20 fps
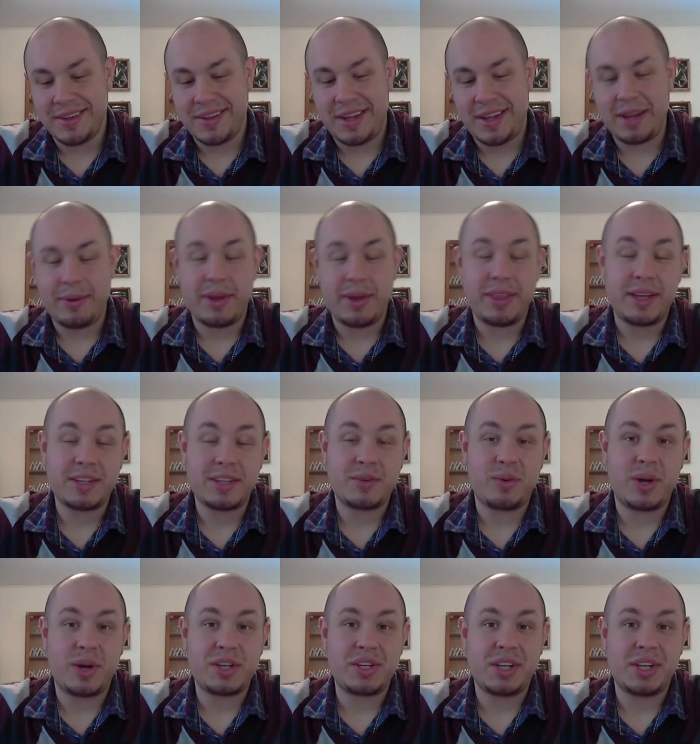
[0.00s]
Anyway, thanks for
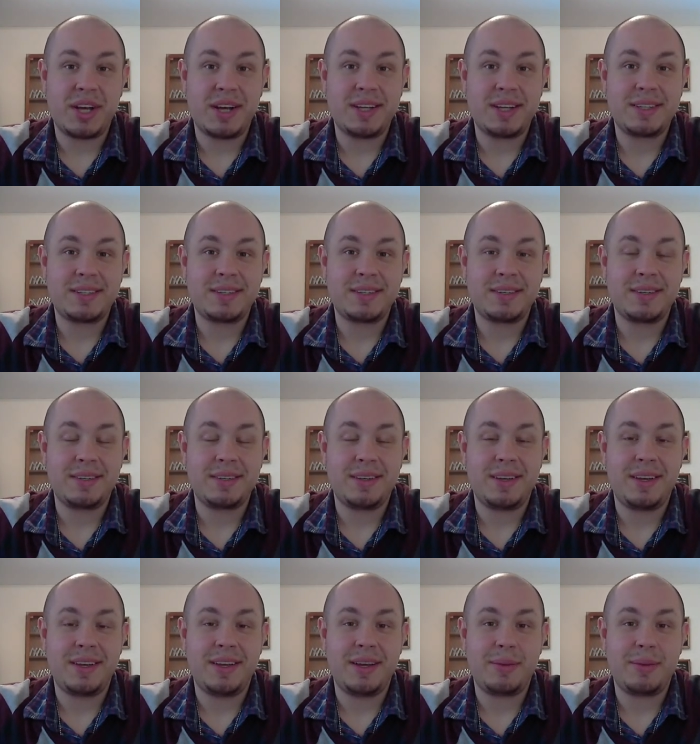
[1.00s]
watching, guys.
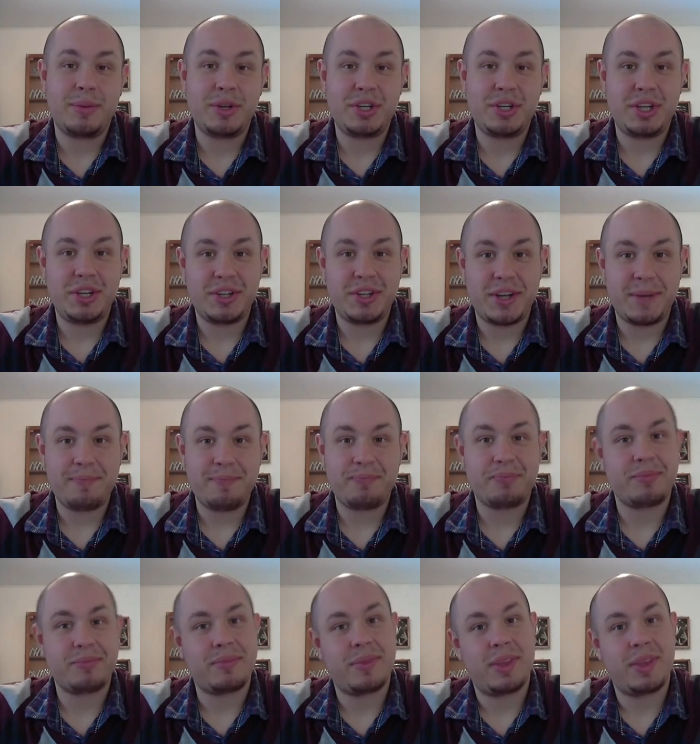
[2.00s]
I appreciate your time.
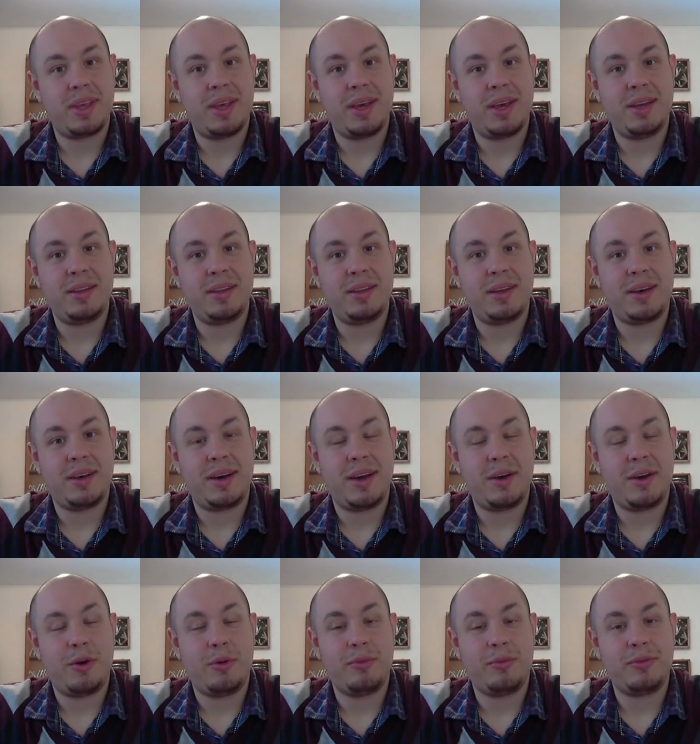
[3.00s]
And uh,
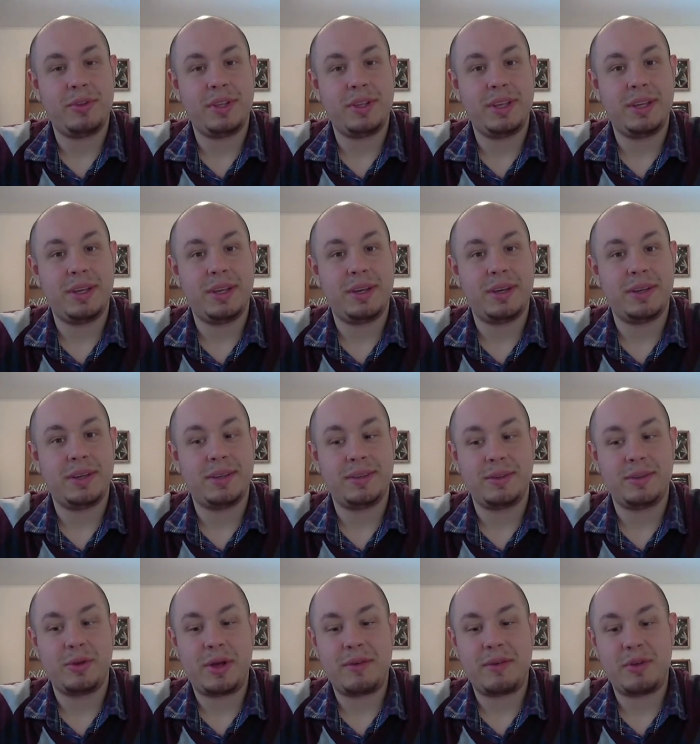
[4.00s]
hopefully uh,
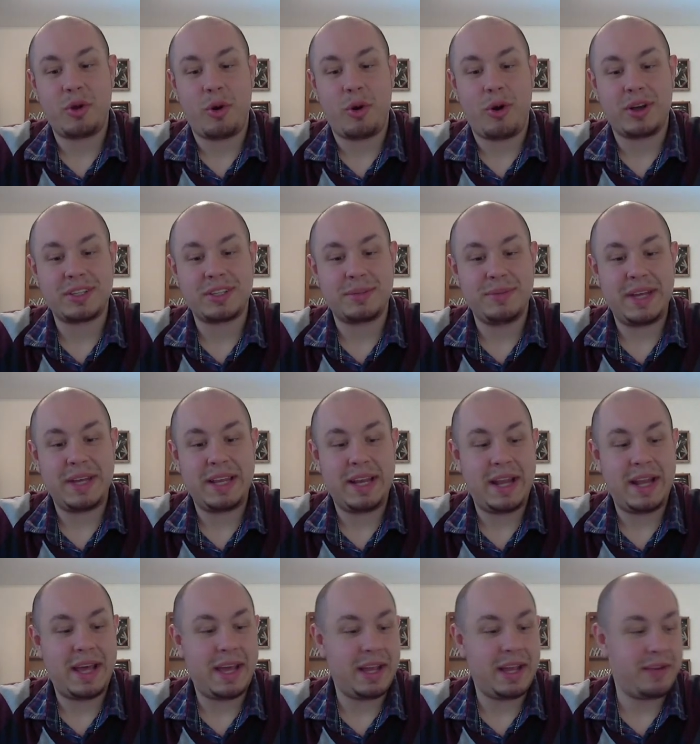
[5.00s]
you'll have an awesome day
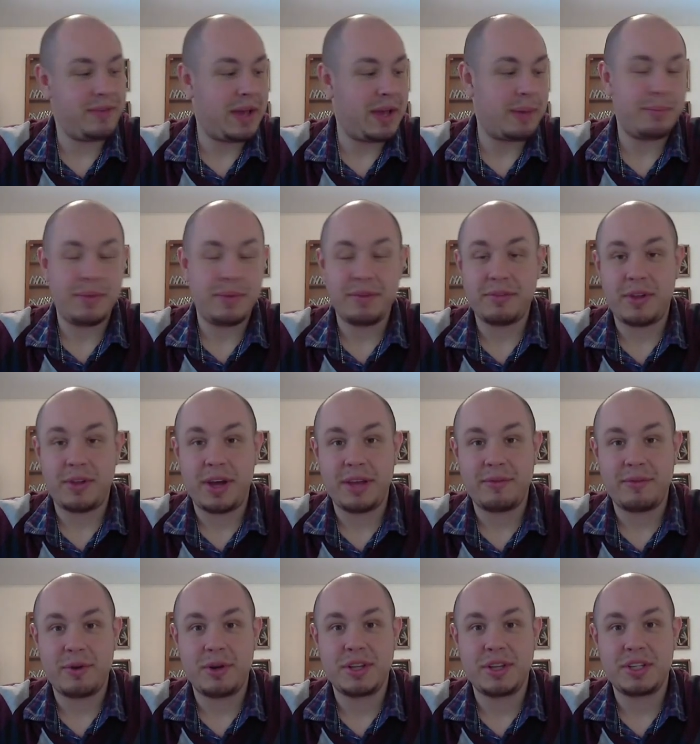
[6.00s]
today. And if you happen to be flying
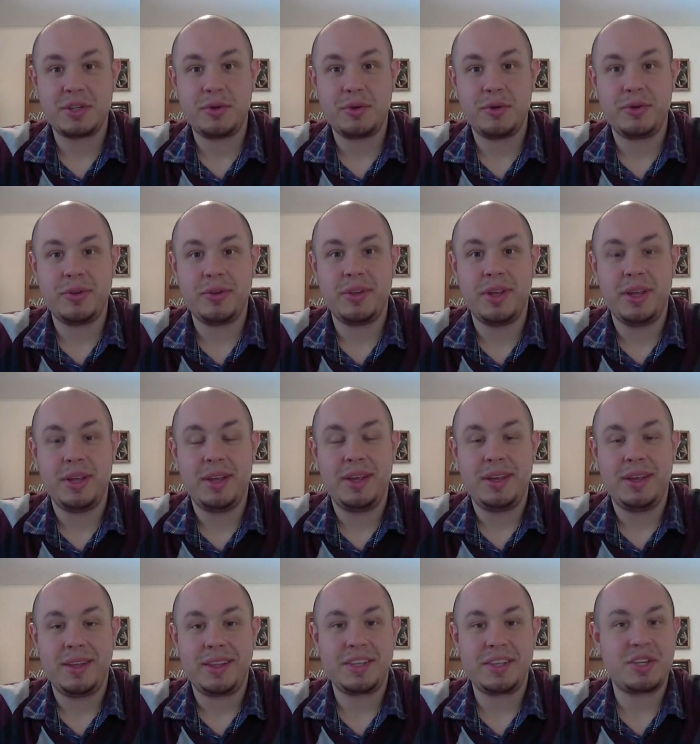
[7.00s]
very soon,
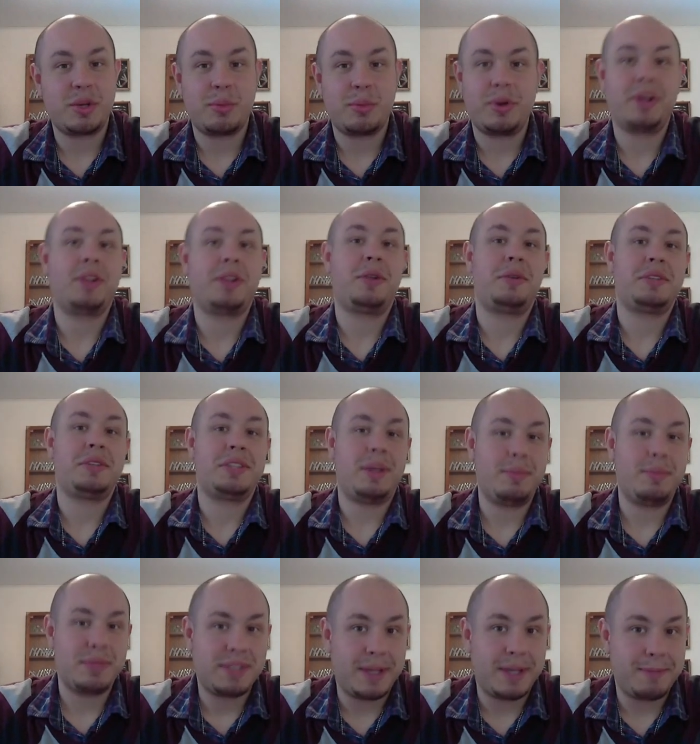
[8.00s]
at least you can bring a little
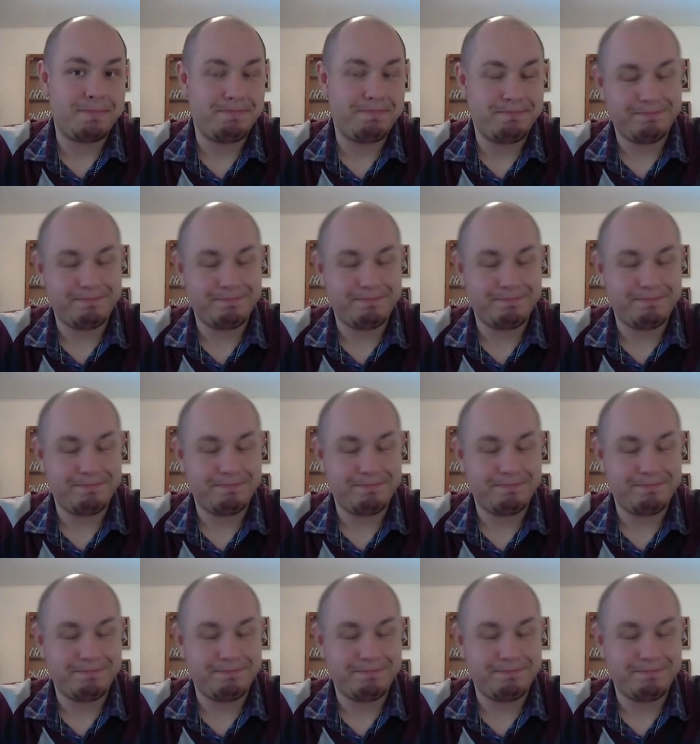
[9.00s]
something, something.